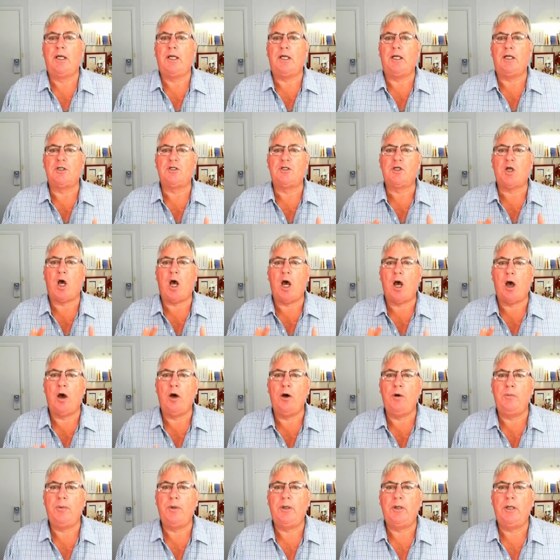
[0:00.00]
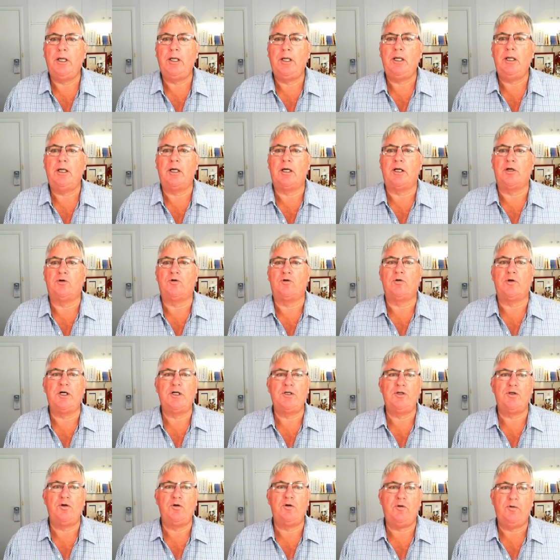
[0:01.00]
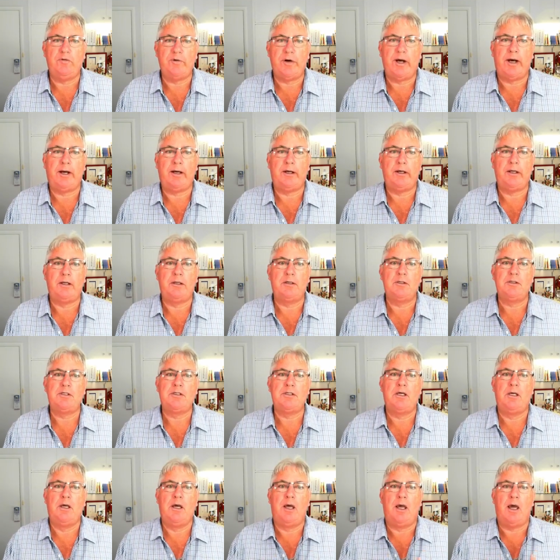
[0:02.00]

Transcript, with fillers: is to openly address your failures